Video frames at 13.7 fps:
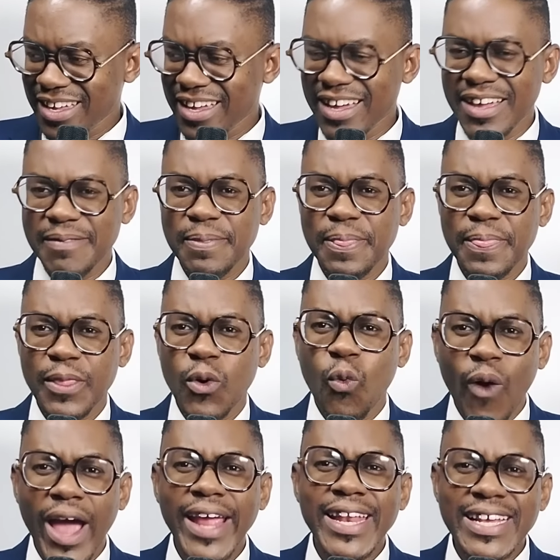Huh?
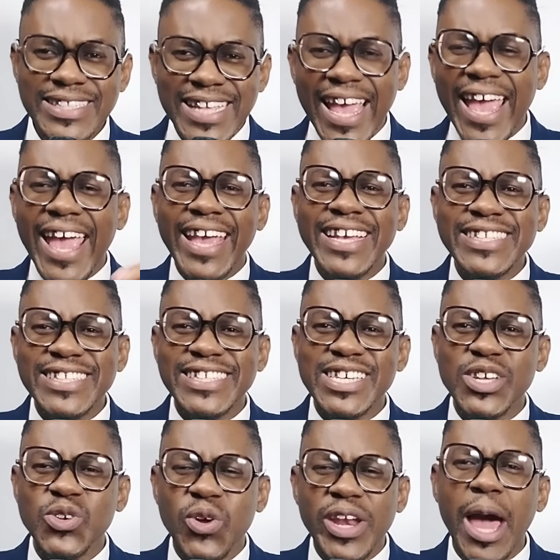Why does the
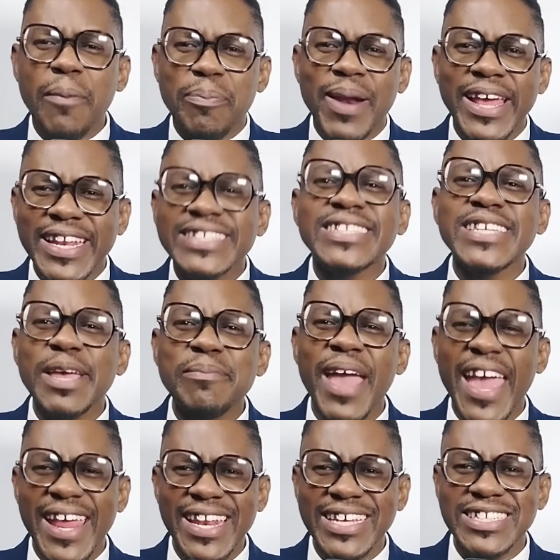ANC not apply the same
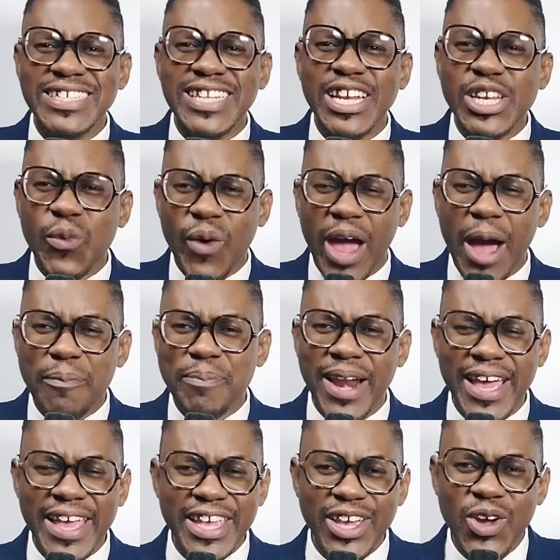energy that they were
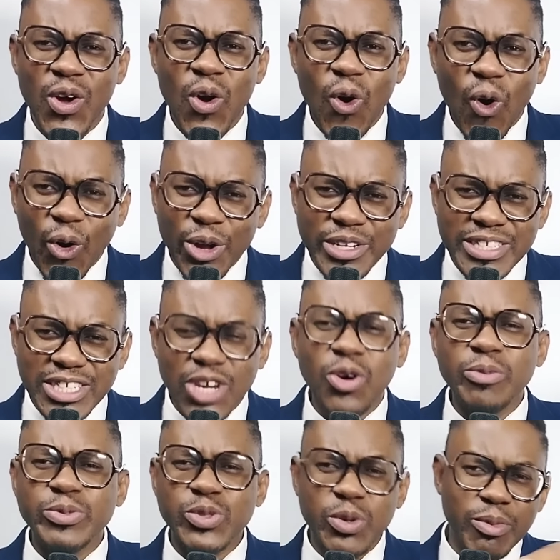applying on
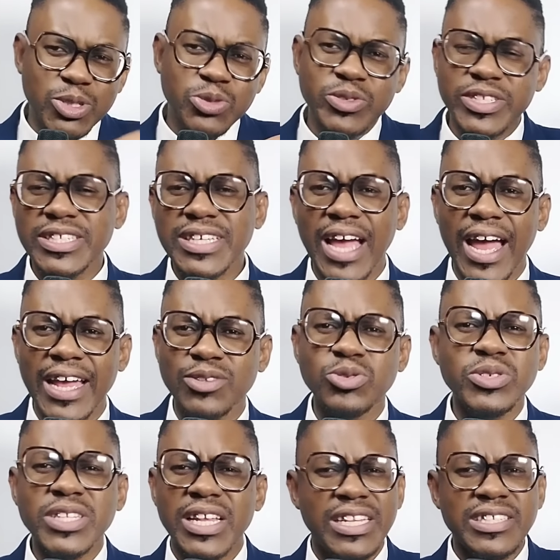Jacob Zuma to this guy? To
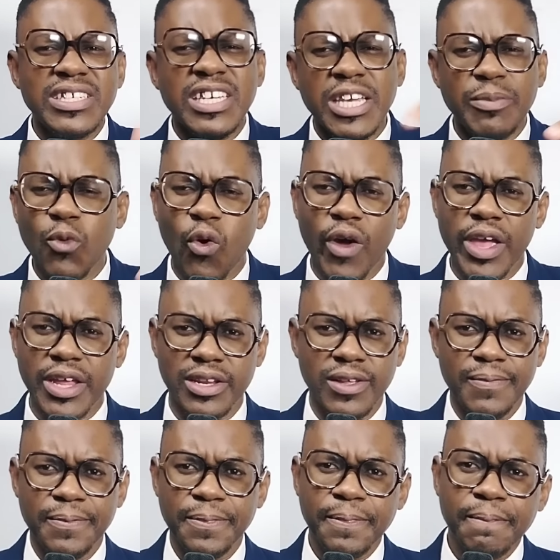say, listen, keep quiet.
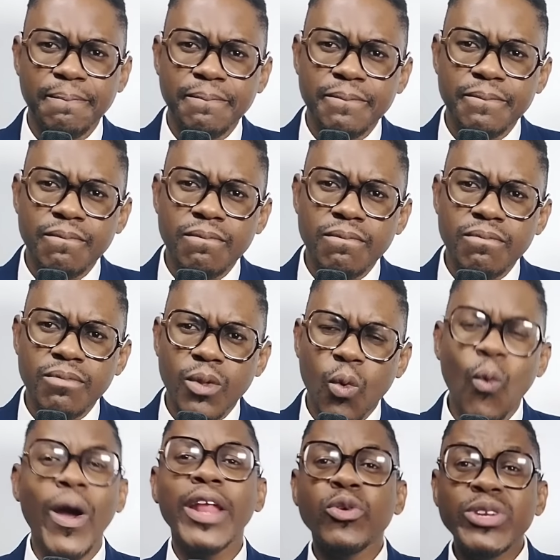
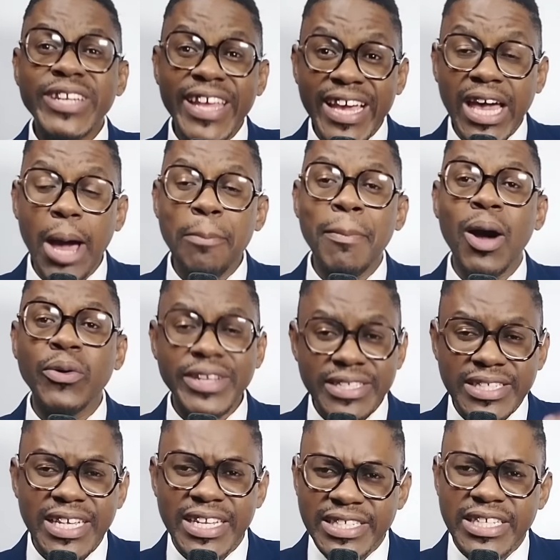Why don't they come out and
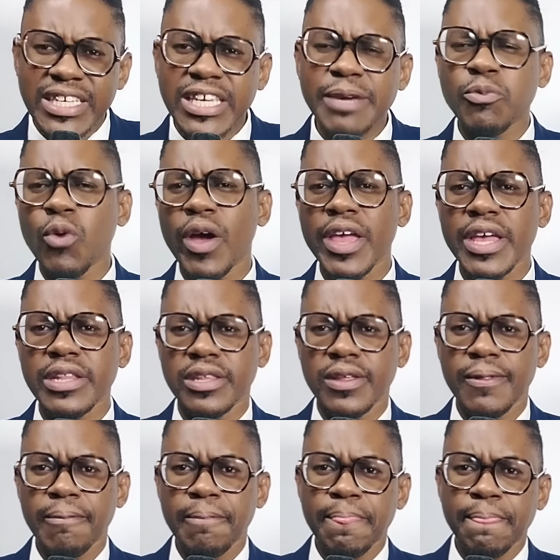say, listen, keep quiet.
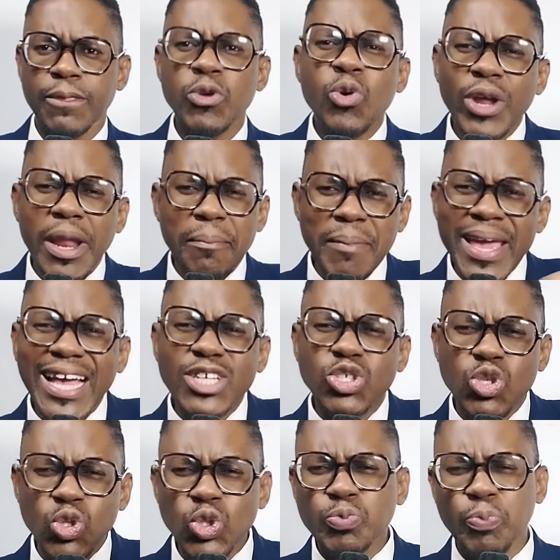You're going to make us
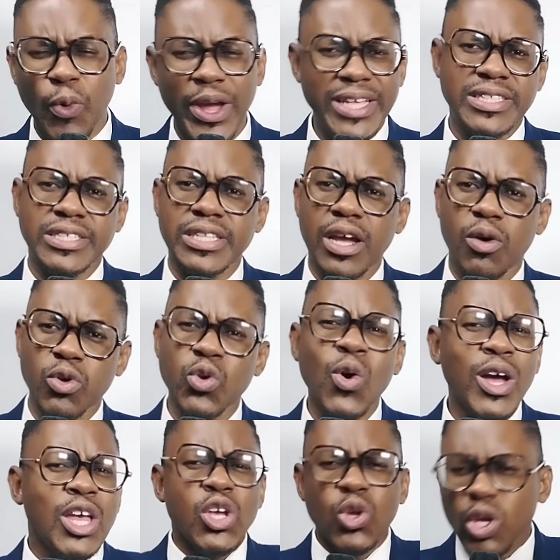lose points now.
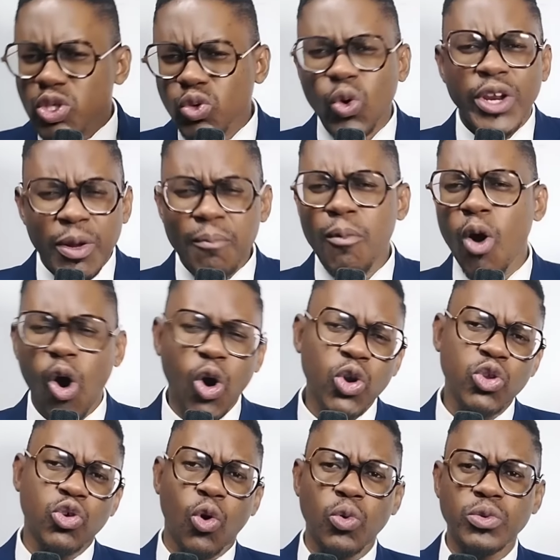You're scoring more
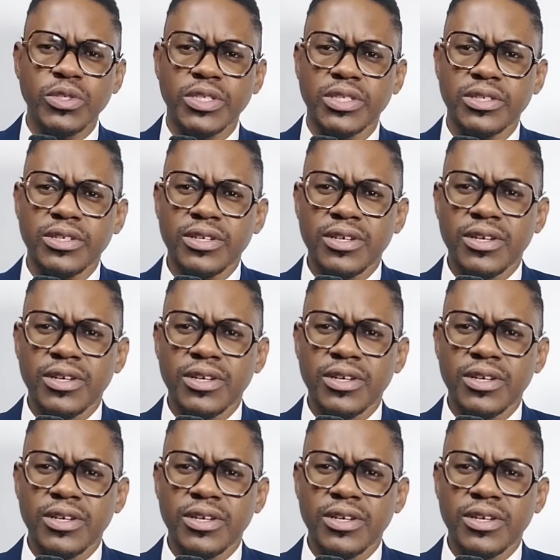on goals.